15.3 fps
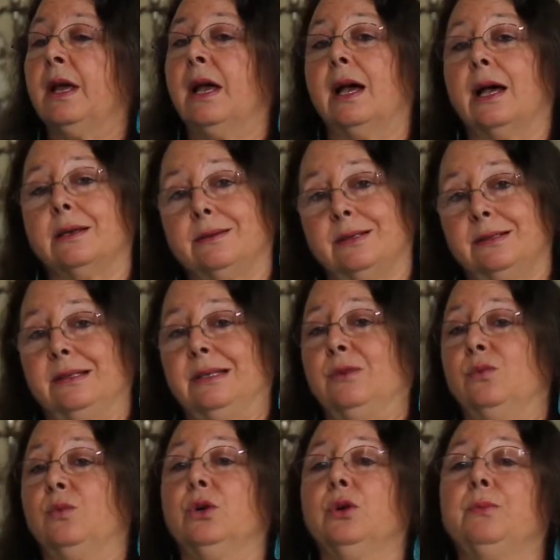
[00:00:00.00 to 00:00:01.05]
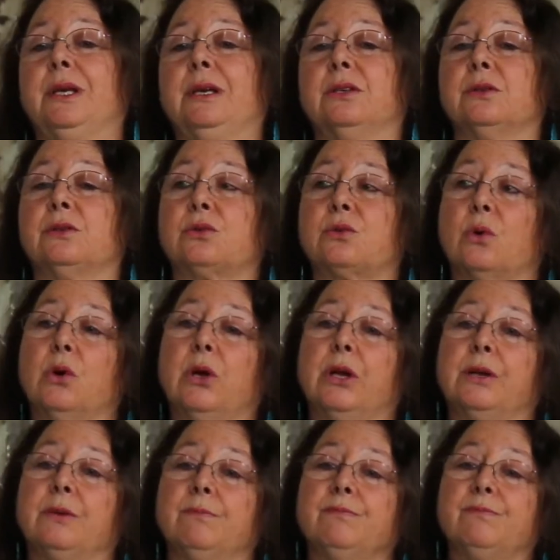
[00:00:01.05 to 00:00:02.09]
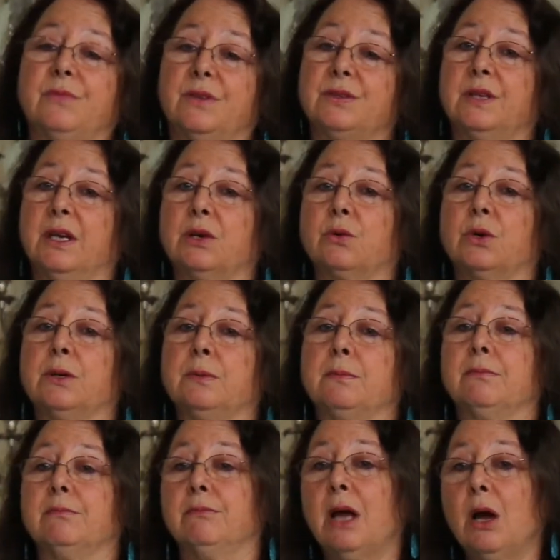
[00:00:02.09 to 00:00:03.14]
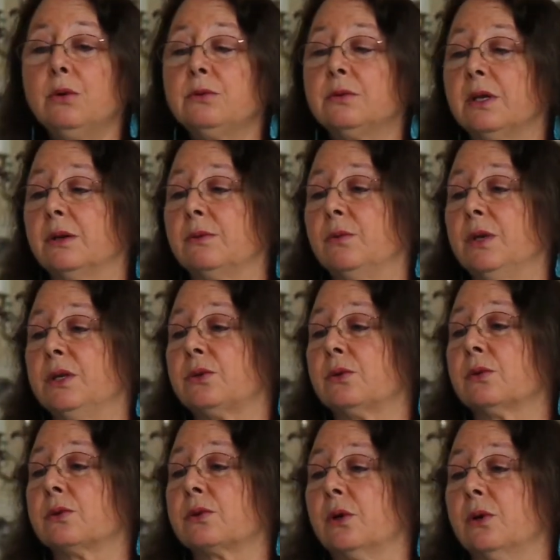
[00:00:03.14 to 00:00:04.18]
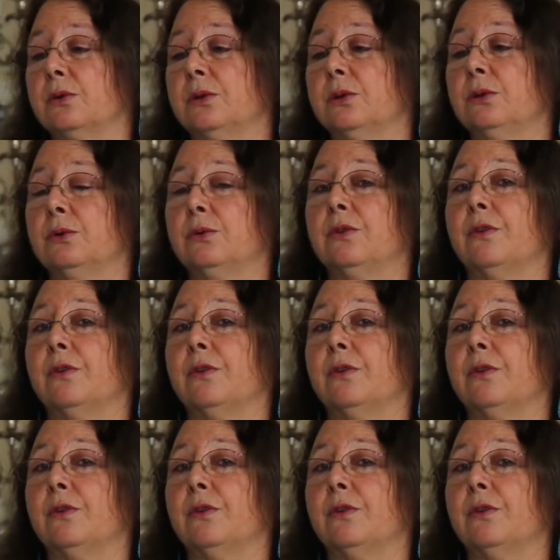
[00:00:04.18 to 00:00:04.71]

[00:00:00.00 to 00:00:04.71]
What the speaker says: and it will be destroying the sacred mountain that Huichols go to,